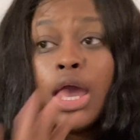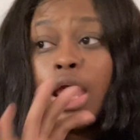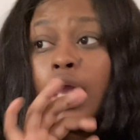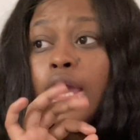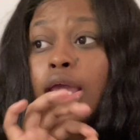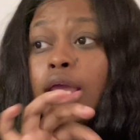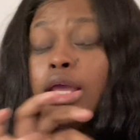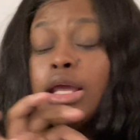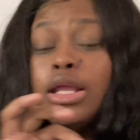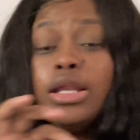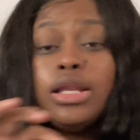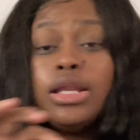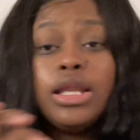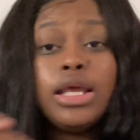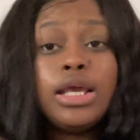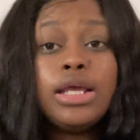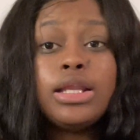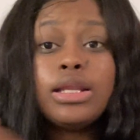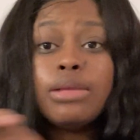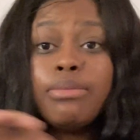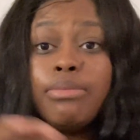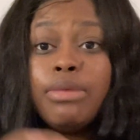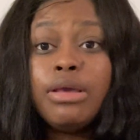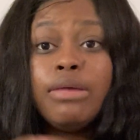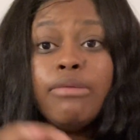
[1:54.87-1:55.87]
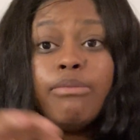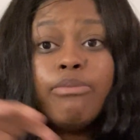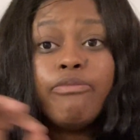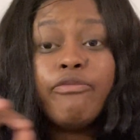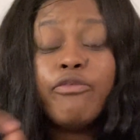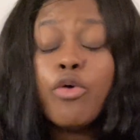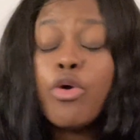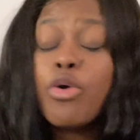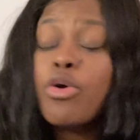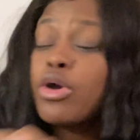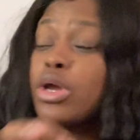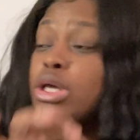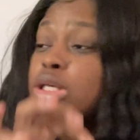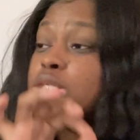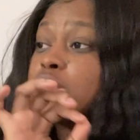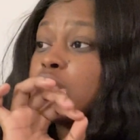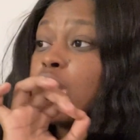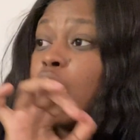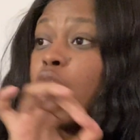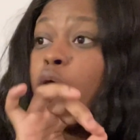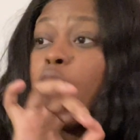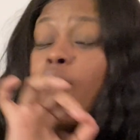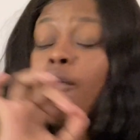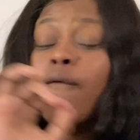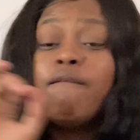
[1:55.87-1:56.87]
he need to be focused
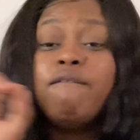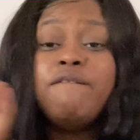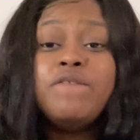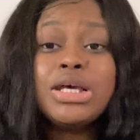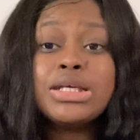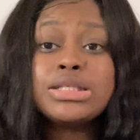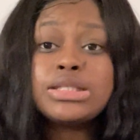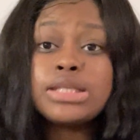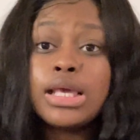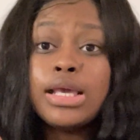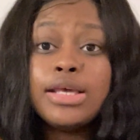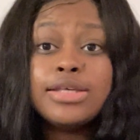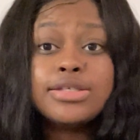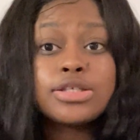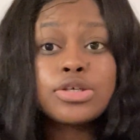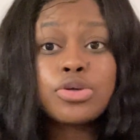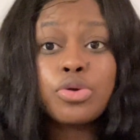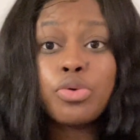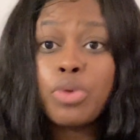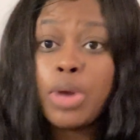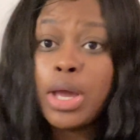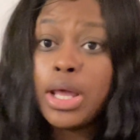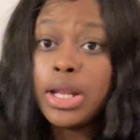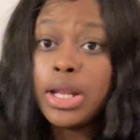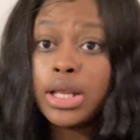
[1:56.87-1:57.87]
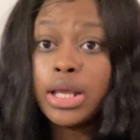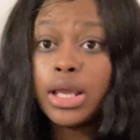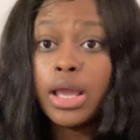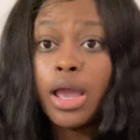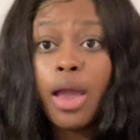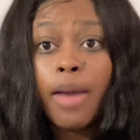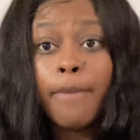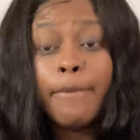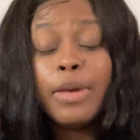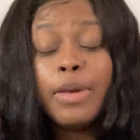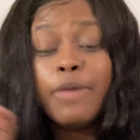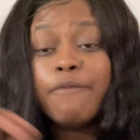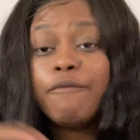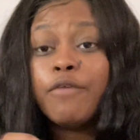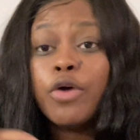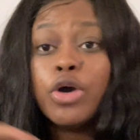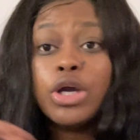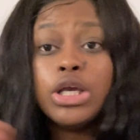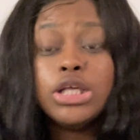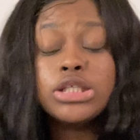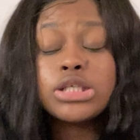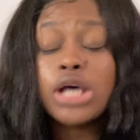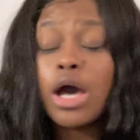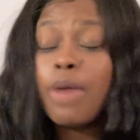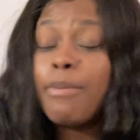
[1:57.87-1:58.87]
on fixing his credit before
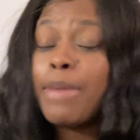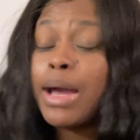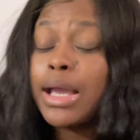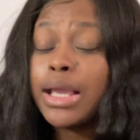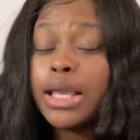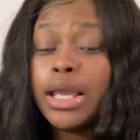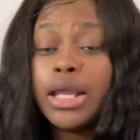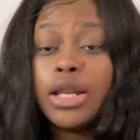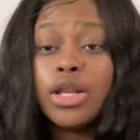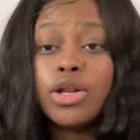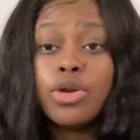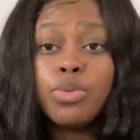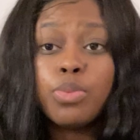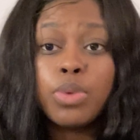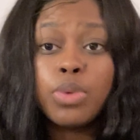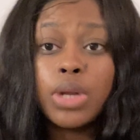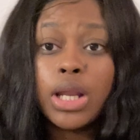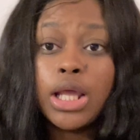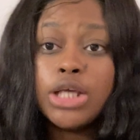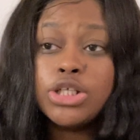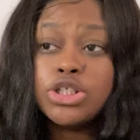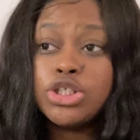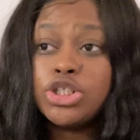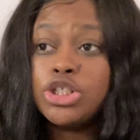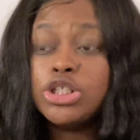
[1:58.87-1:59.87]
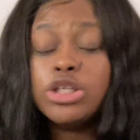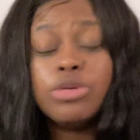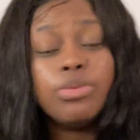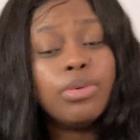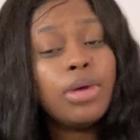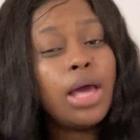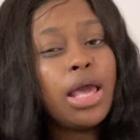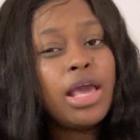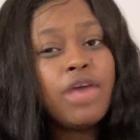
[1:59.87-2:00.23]
he talking about getting in a relationship.